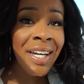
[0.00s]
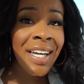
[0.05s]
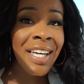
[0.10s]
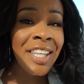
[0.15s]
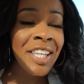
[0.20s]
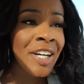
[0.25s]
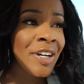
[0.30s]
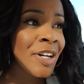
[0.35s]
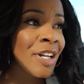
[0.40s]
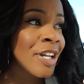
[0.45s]

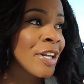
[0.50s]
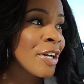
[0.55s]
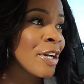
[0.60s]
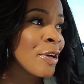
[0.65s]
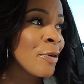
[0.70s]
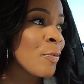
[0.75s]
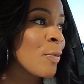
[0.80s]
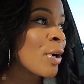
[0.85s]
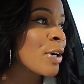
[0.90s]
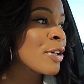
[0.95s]
And there,
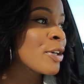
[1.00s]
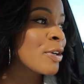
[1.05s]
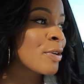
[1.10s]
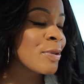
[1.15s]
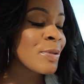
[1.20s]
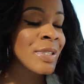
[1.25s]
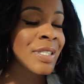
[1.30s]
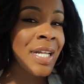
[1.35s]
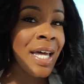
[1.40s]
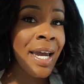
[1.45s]
and one
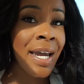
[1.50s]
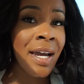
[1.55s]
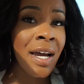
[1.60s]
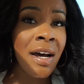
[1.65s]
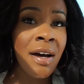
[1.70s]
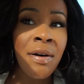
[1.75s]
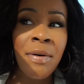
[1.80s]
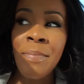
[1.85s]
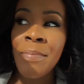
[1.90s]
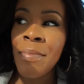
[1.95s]
girl was like,
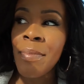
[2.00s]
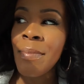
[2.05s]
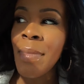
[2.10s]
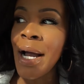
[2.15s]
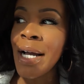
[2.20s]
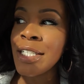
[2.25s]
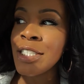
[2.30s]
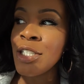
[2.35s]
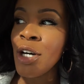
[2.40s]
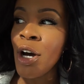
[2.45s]
um,
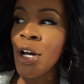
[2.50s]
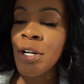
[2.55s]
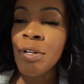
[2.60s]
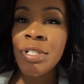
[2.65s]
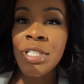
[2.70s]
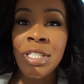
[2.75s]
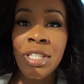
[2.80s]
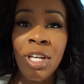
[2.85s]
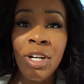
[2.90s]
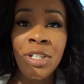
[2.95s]
my daughter
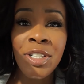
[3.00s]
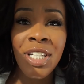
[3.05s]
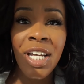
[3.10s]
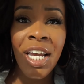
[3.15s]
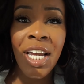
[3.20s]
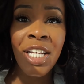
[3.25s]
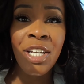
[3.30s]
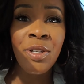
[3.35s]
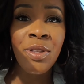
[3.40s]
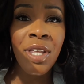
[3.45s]
is
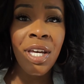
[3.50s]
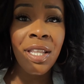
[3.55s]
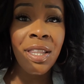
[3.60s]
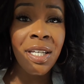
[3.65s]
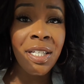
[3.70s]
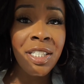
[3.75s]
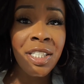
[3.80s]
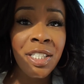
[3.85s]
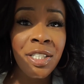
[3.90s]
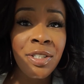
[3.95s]
13. You think
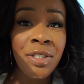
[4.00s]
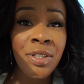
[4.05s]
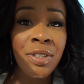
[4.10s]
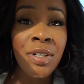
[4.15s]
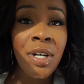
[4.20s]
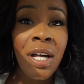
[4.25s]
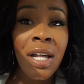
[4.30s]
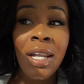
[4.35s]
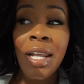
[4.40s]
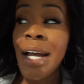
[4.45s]
that she'll
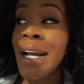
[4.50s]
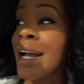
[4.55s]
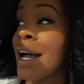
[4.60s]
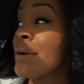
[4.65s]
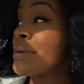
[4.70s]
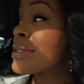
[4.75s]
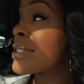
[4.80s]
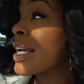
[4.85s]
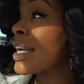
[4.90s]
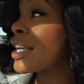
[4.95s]
like? I
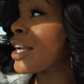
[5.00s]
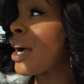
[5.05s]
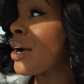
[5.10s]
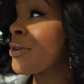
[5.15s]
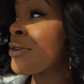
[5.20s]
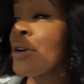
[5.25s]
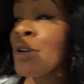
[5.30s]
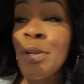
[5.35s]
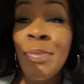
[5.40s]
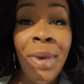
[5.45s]
was like, y'all
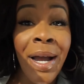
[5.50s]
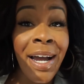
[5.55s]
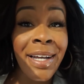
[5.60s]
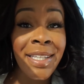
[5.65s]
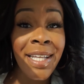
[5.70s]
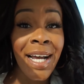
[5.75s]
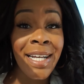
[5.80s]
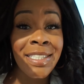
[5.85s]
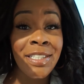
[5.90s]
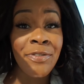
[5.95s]
don't know. You might have
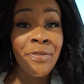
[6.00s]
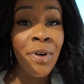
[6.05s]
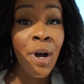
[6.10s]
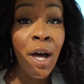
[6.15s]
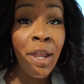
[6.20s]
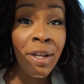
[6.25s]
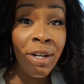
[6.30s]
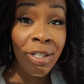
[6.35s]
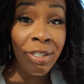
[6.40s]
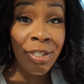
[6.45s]
to ask the
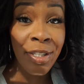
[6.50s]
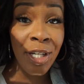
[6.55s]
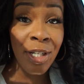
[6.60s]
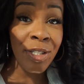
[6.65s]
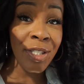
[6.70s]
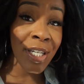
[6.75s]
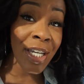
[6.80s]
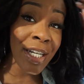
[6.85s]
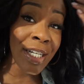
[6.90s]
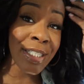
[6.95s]
father because
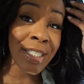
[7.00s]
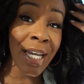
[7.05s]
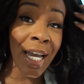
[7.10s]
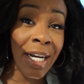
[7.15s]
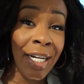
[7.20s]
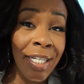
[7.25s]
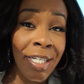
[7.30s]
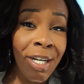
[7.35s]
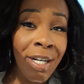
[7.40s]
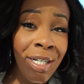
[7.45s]
13 is
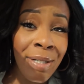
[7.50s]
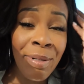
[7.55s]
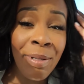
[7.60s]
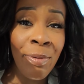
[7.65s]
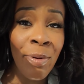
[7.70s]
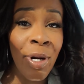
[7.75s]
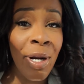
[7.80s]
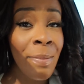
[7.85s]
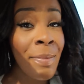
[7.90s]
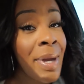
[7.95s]
kind of younger.
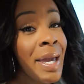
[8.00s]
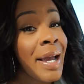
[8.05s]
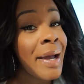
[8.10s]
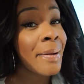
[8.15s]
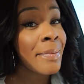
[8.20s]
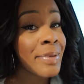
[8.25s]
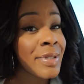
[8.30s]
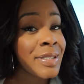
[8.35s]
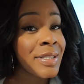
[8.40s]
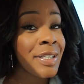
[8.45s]
You wearing
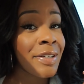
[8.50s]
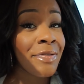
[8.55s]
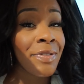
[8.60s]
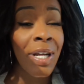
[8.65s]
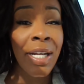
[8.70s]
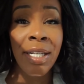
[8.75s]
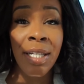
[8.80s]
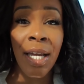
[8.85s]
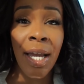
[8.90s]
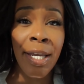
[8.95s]
makeup and stuff
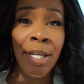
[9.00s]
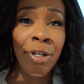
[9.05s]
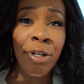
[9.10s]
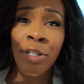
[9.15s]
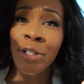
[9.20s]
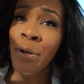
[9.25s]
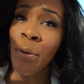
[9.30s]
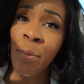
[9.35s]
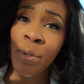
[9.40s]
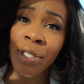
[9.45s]
like that. You know,
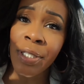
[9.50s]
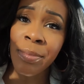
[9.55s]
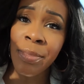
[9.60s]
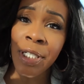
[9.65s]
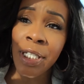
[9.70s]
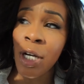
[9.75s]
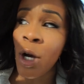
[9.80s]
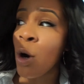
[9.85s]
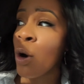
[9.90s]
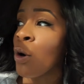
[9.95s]
you don't want them
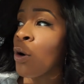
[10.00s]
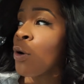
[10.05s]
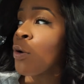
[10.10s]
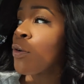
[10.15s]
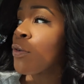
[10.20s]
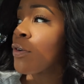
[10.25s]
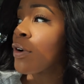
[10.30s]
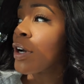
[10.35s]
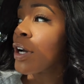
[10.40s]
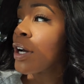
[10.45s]
looking old